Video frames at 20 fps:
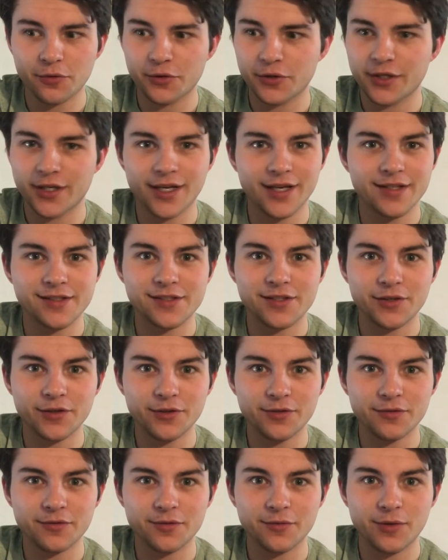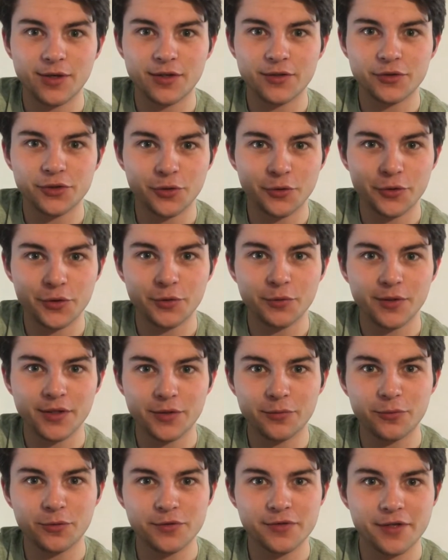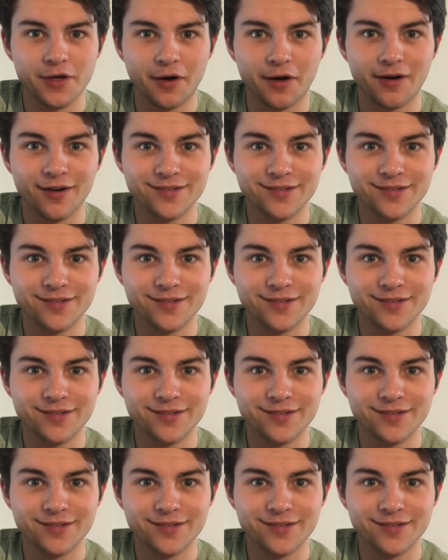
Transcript: you guys here while showing you what the rules are.